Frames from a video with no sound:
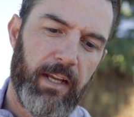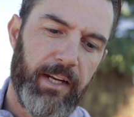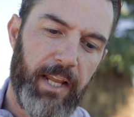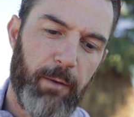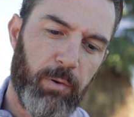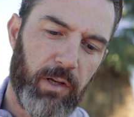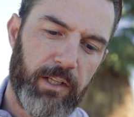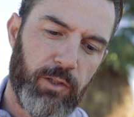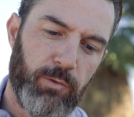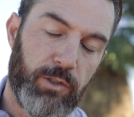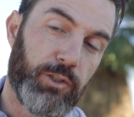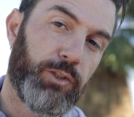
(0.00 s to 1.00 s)
enabling
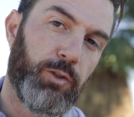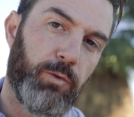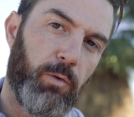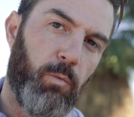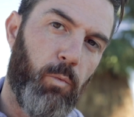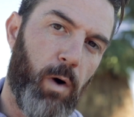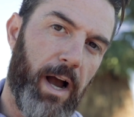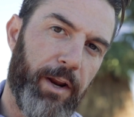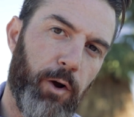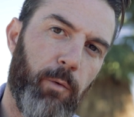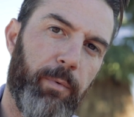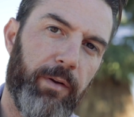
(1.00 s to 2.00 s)
you to shoot
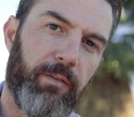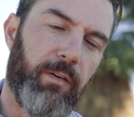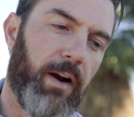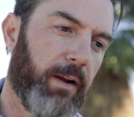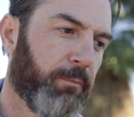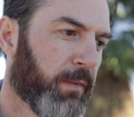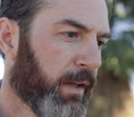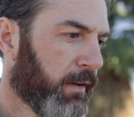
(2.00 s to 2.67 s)
wide open, right?